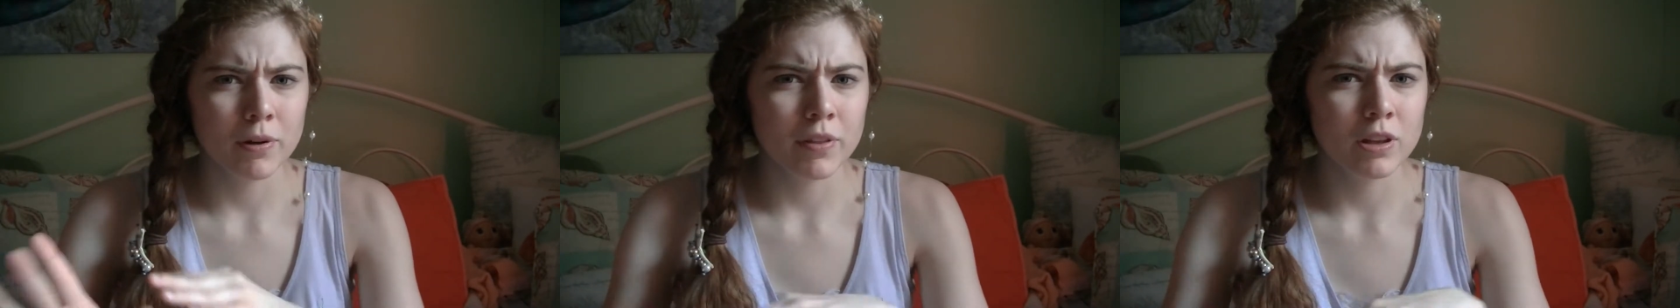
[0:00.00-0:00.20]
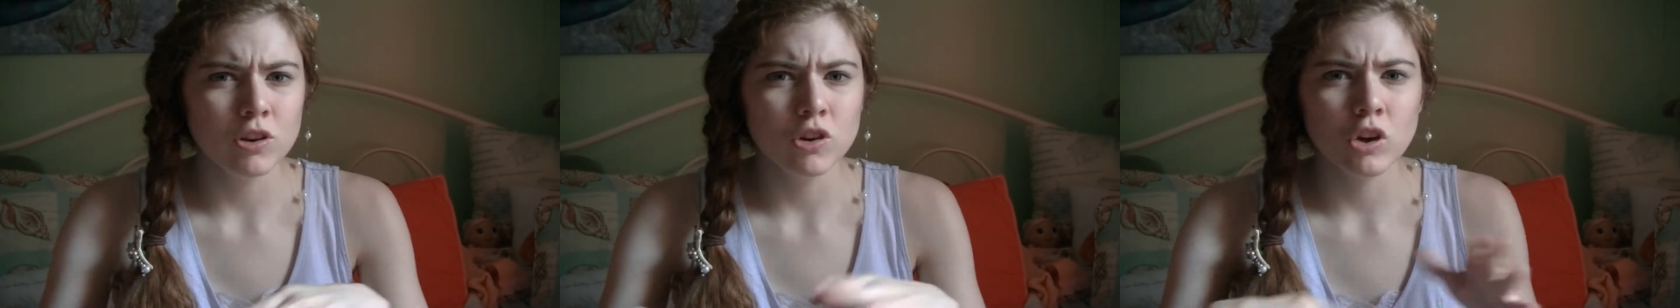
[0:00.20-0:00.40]

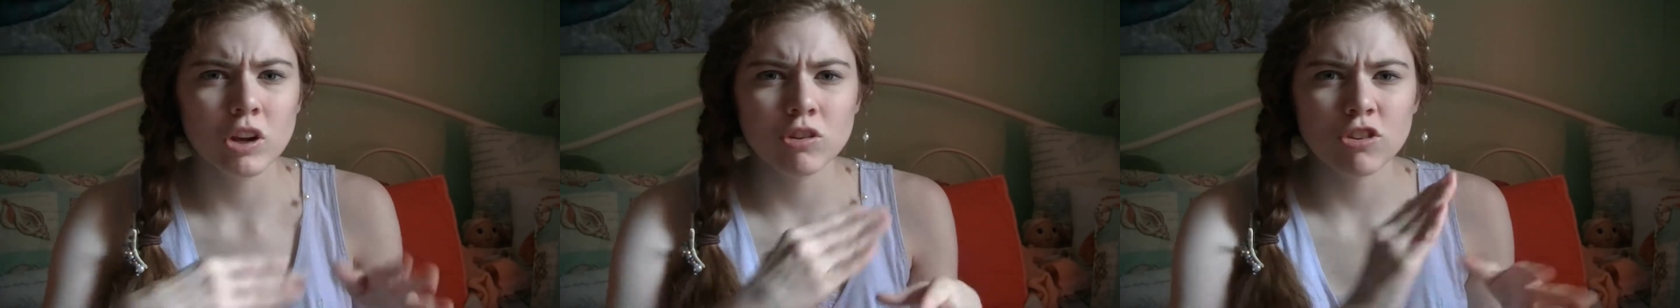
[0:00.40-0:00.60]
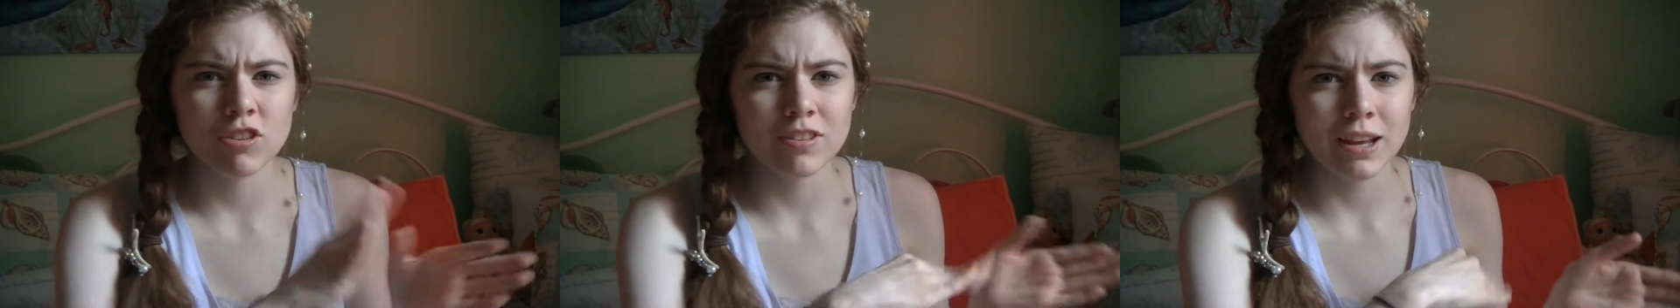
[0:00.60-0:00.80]
Then you can
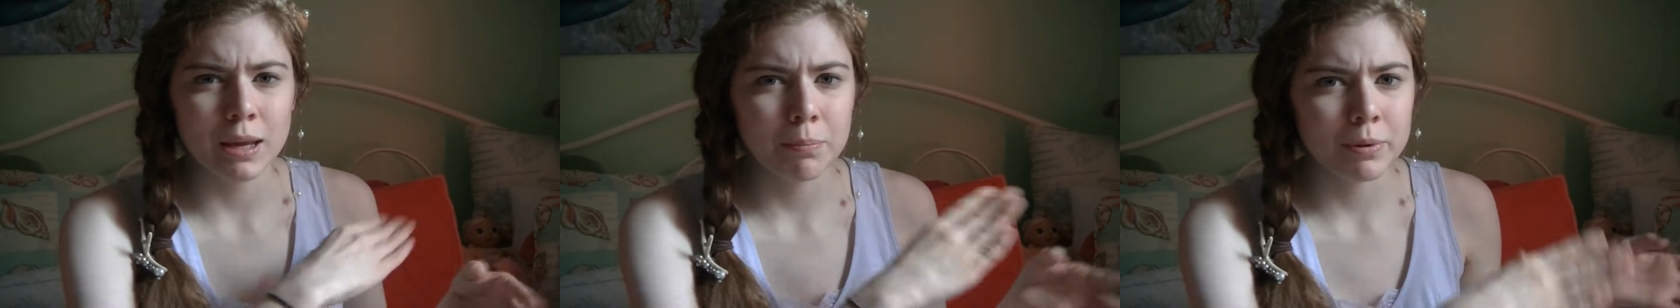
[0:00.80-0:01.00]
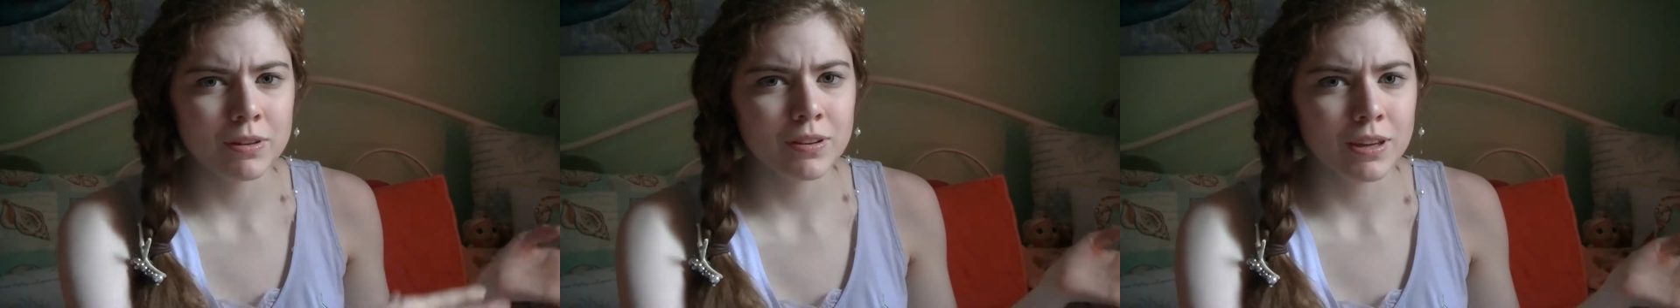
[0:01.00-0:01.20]
just
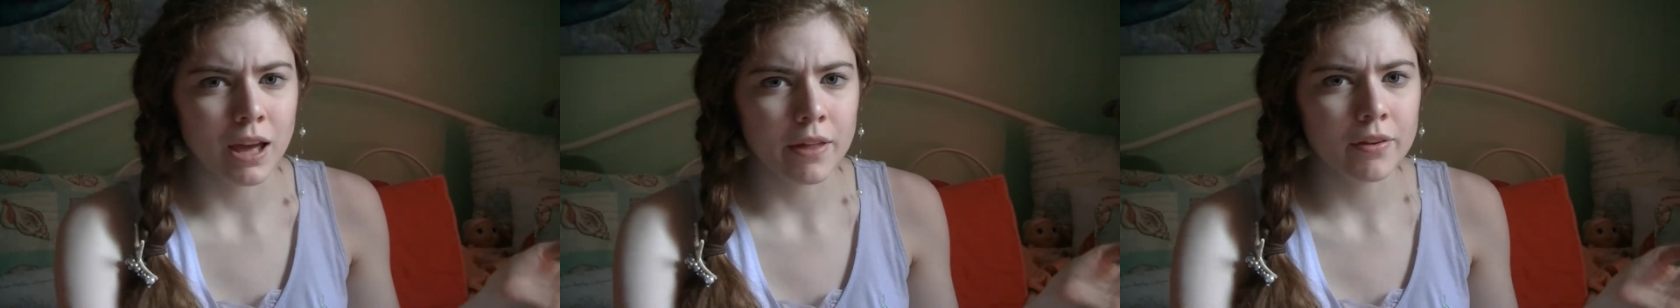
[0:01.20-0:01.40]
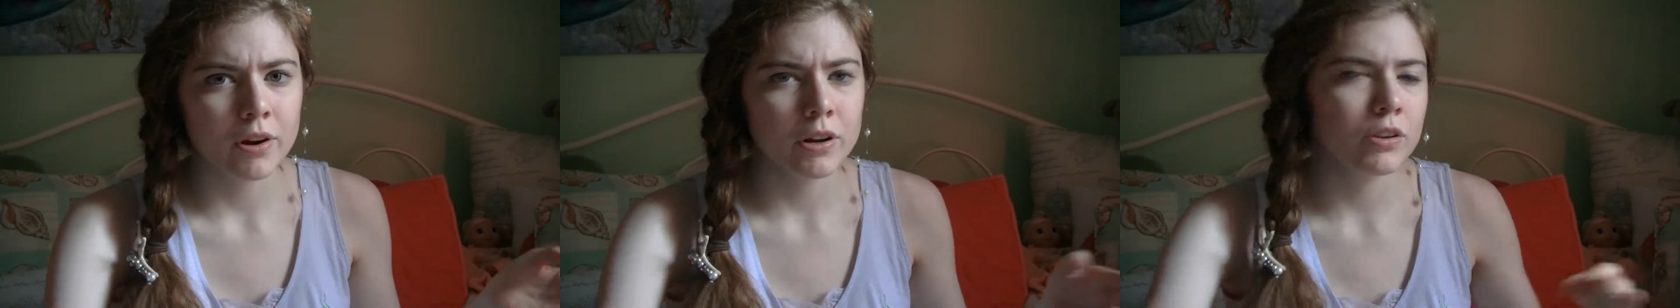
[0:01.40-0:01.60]
tape it
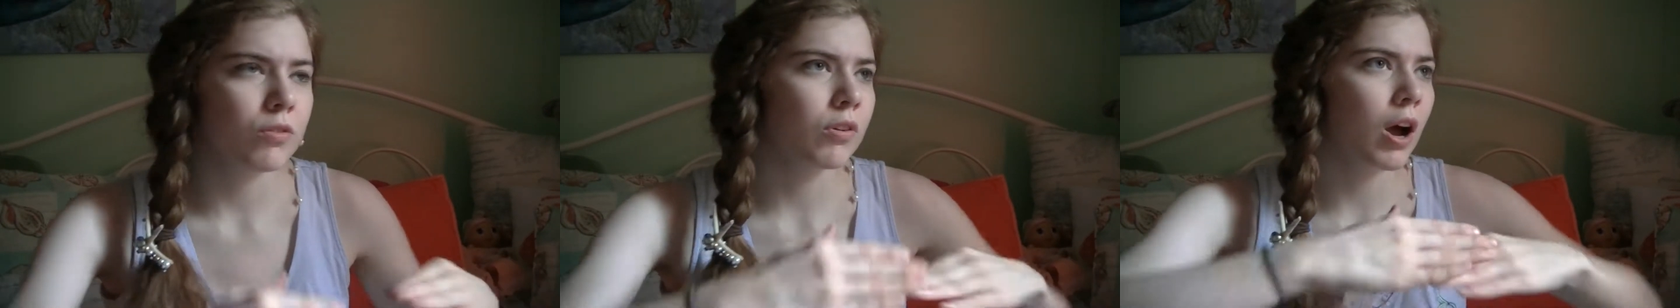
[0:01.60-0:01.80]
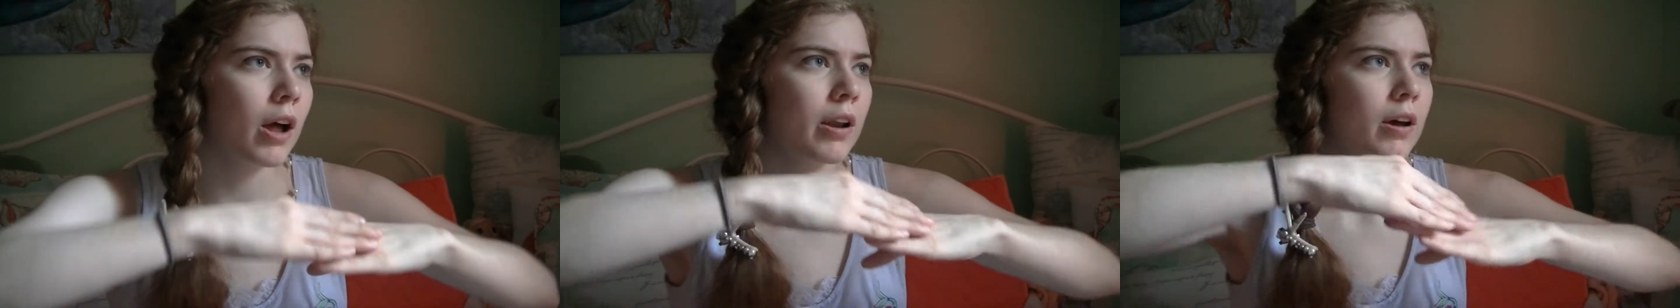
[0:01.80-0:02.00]
together and you've
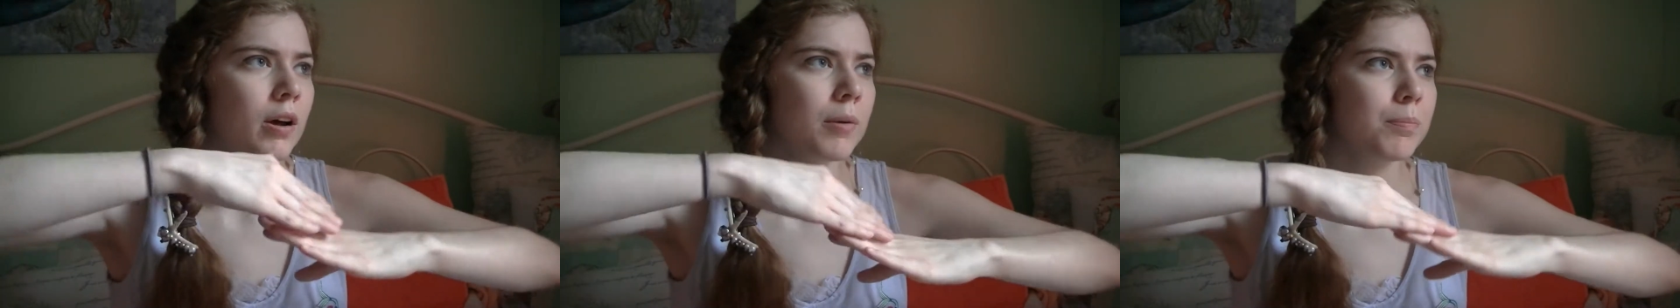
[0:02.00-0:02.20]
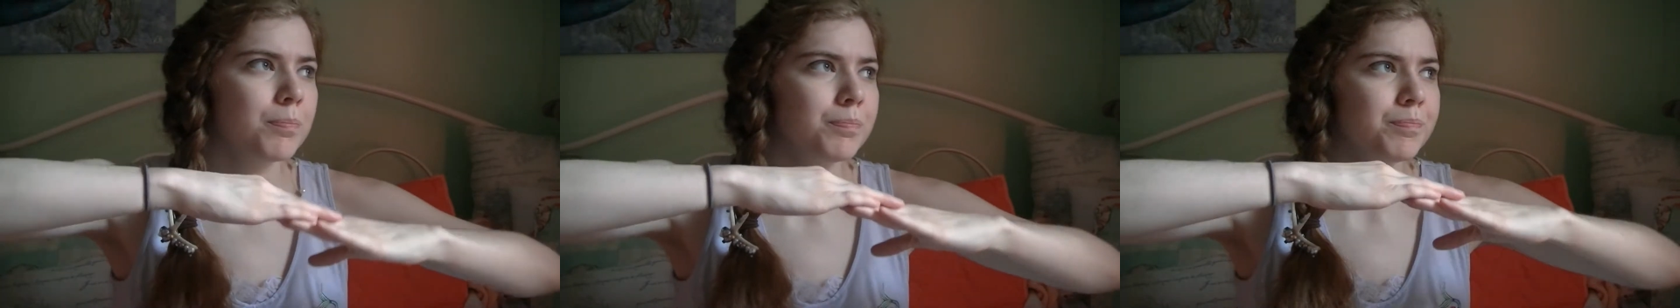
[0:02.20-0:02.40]
got a